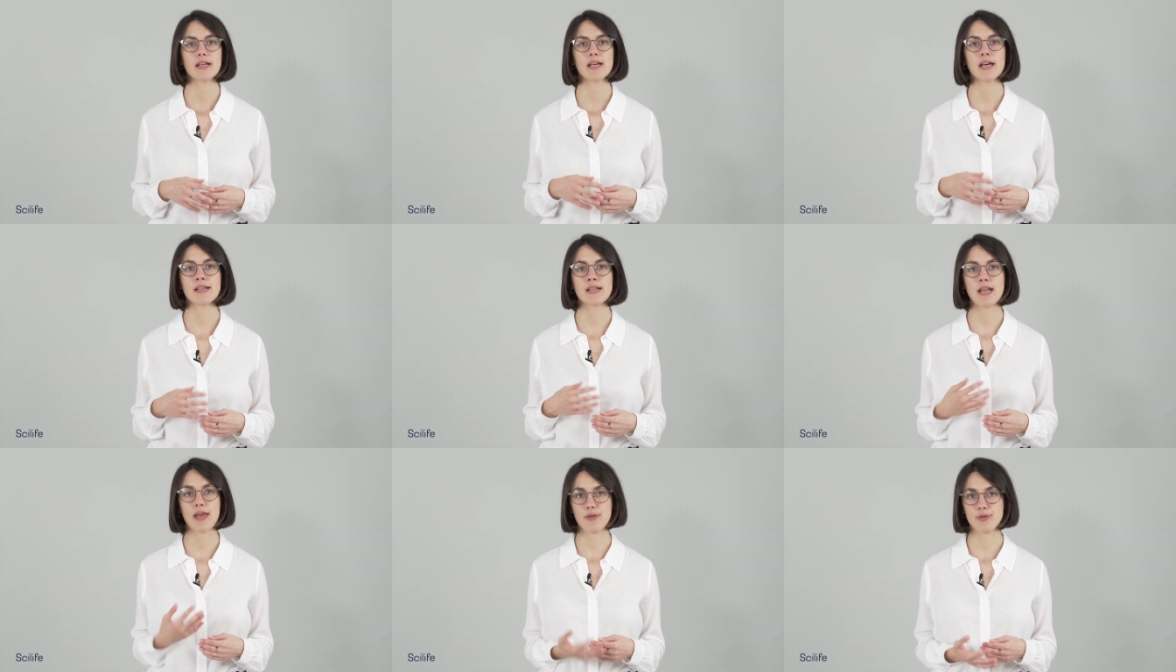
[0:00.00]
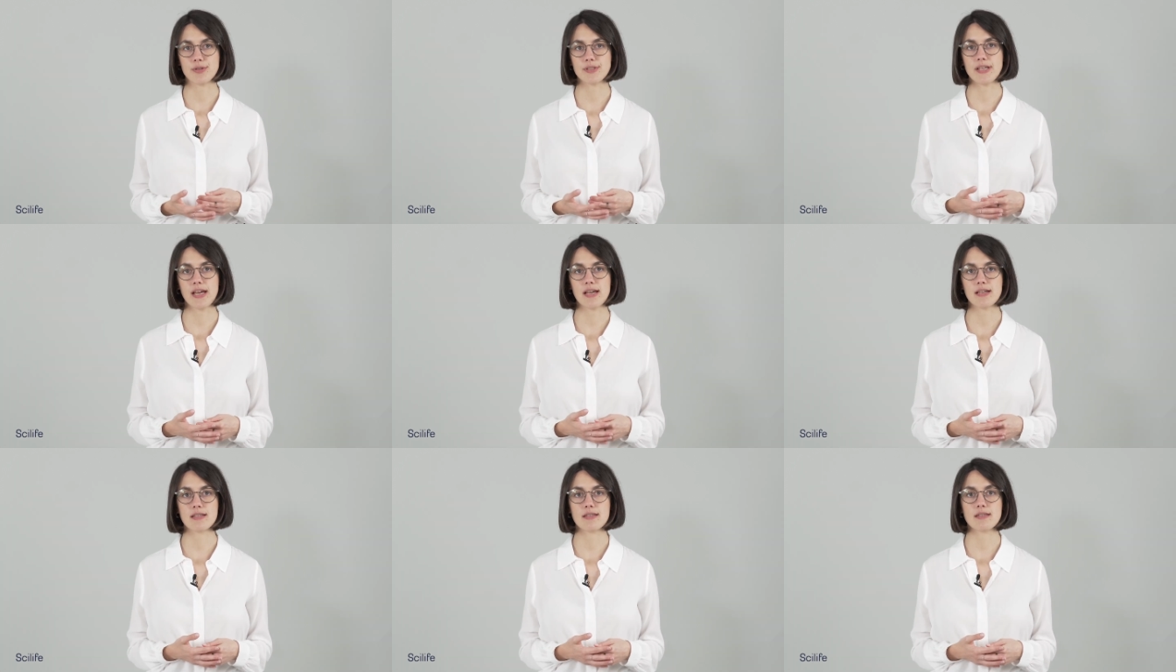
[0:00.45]
Another
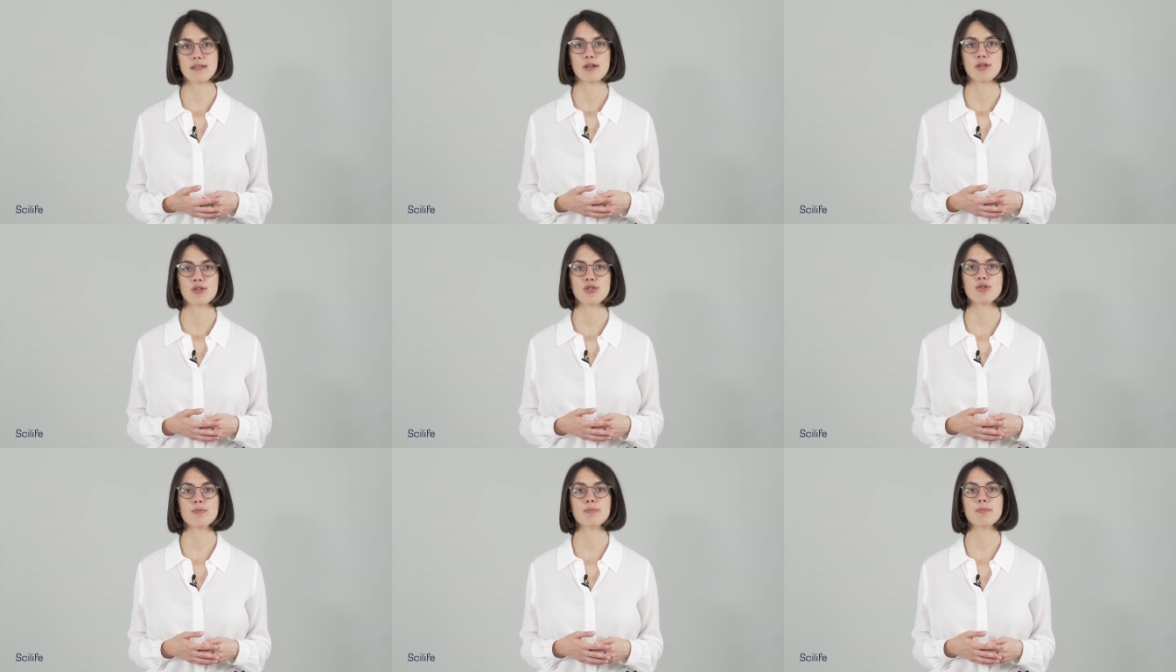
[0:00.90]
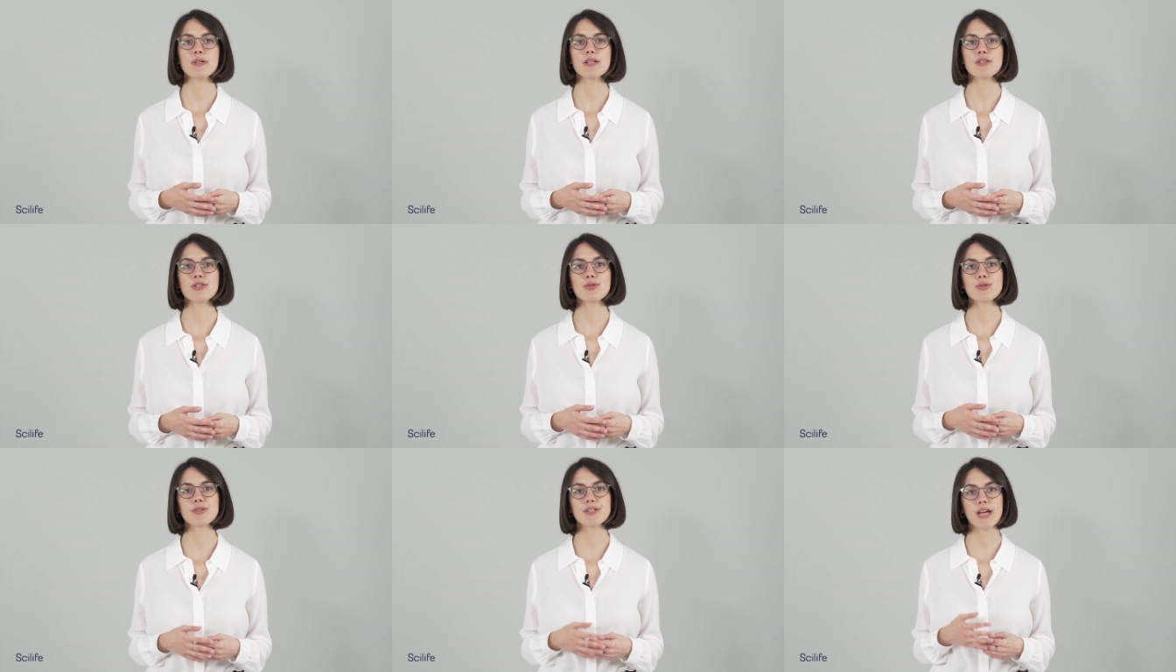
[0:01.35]
test should be
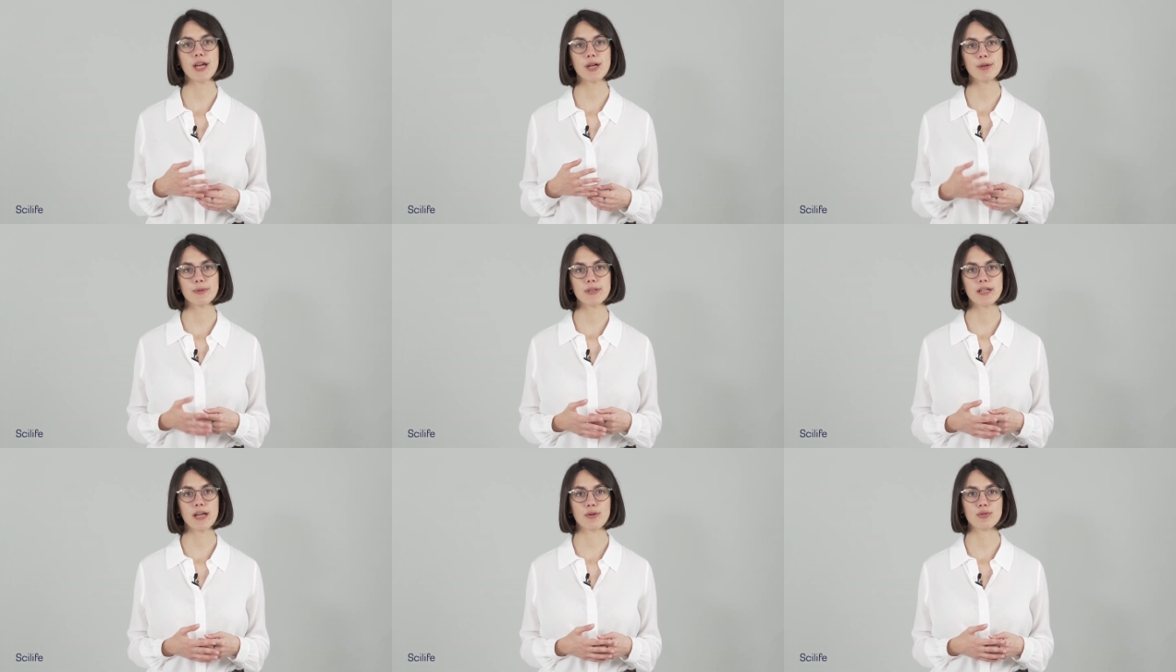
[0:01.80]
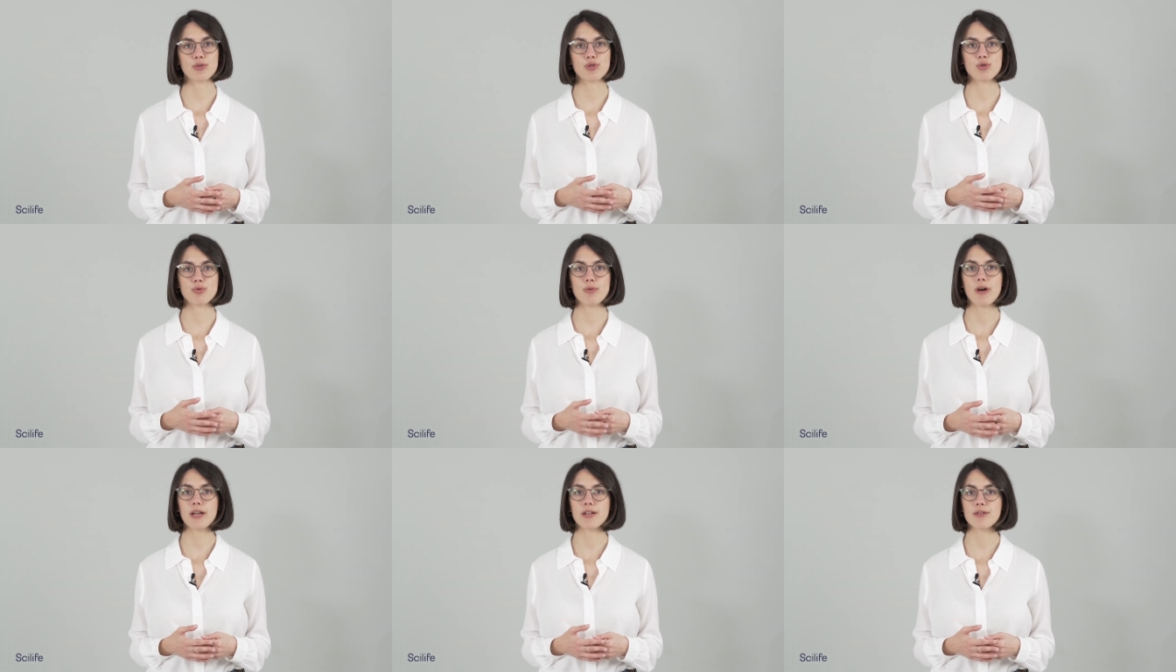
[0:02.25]
to carry out
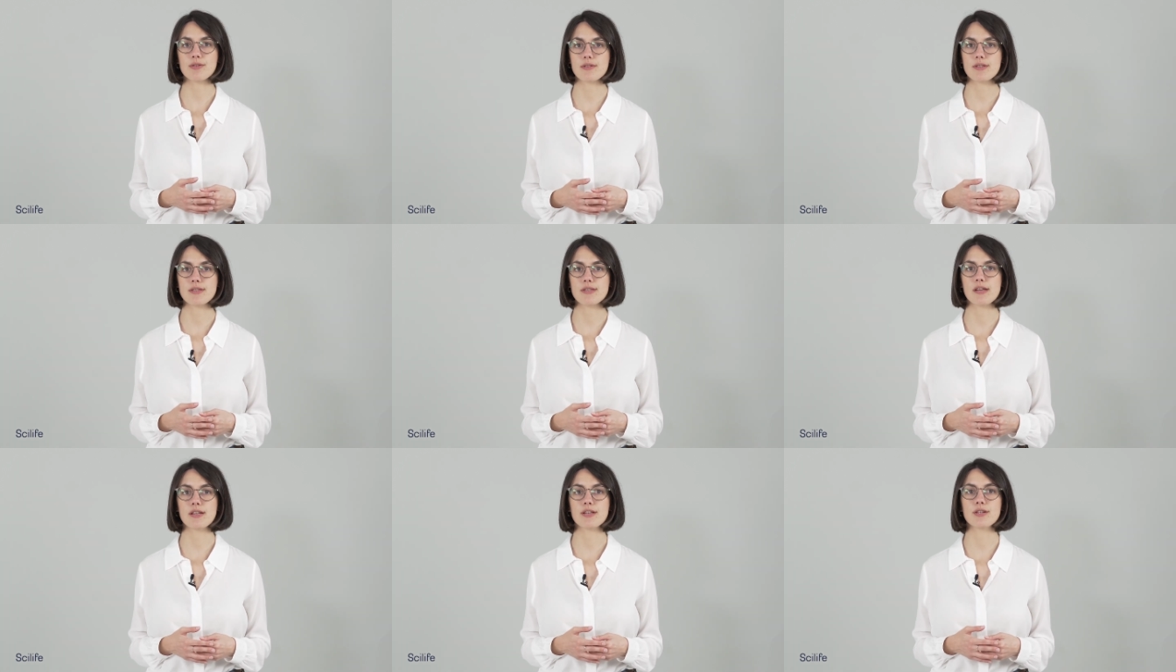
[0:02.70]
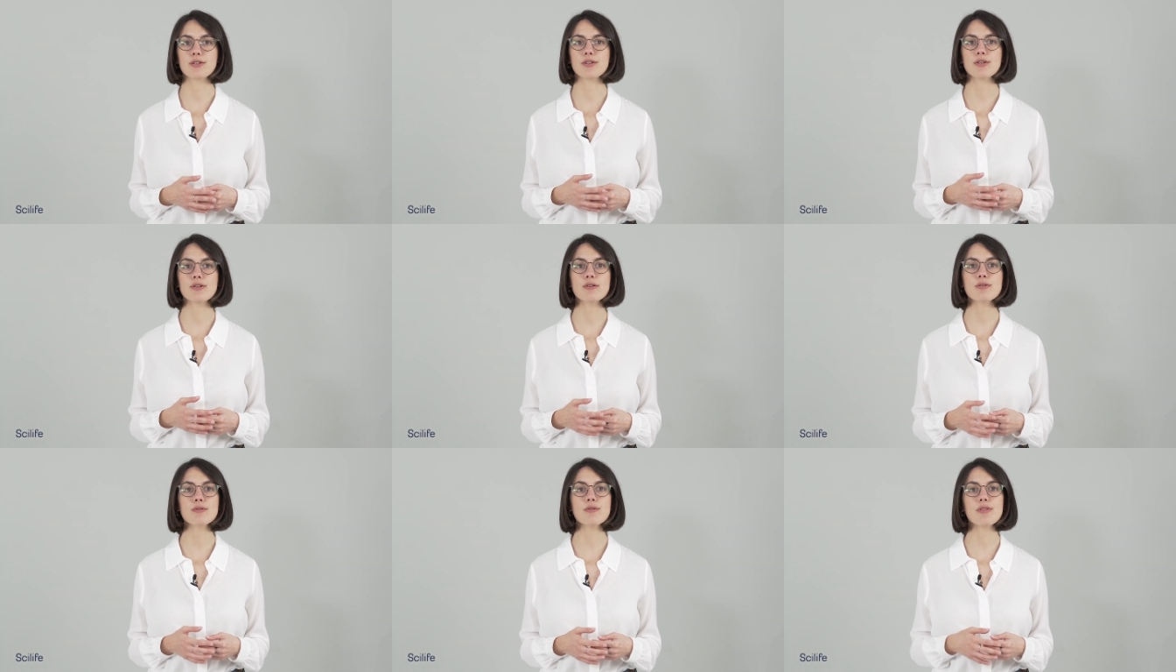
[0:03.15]
trials that
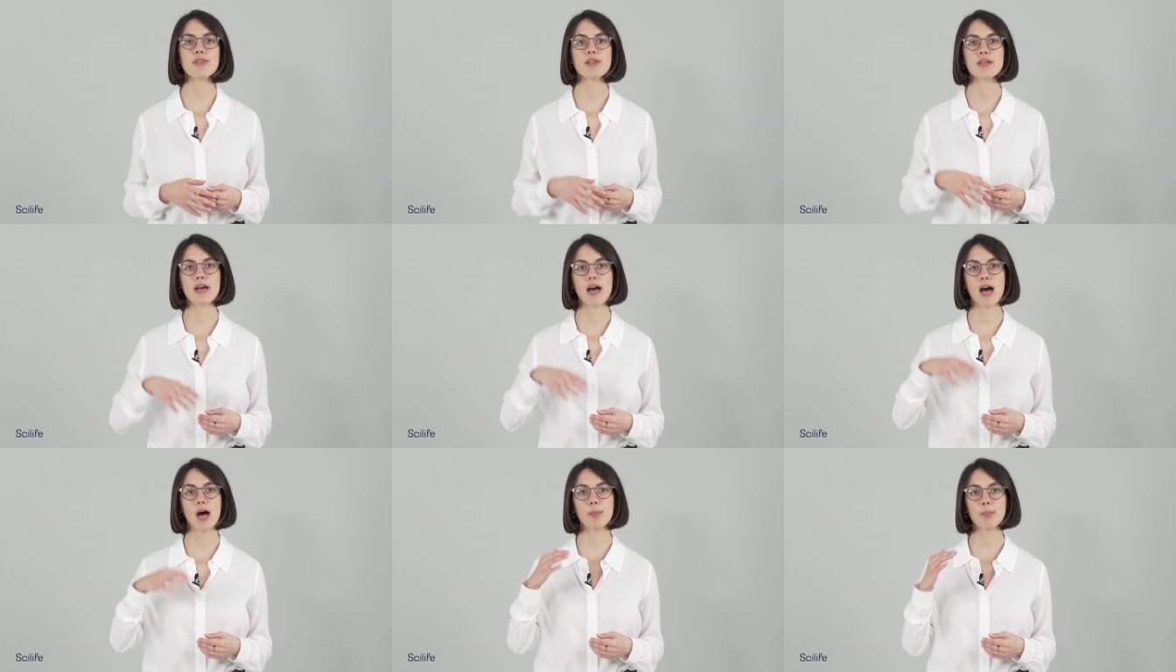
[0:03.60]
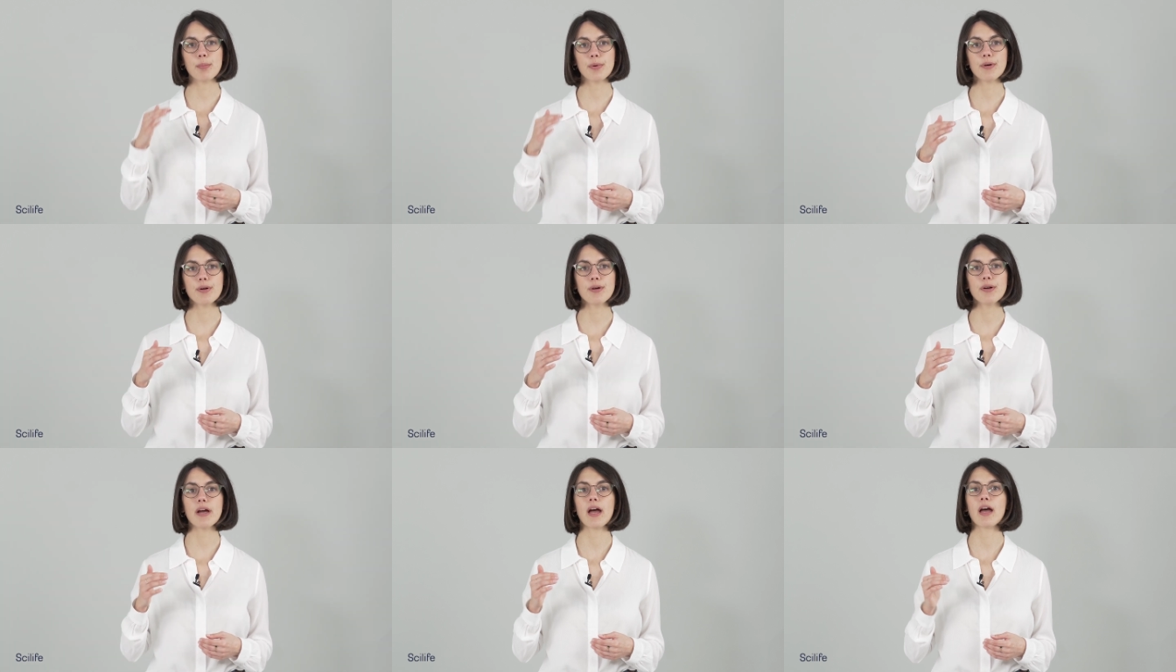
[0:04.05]
include the upper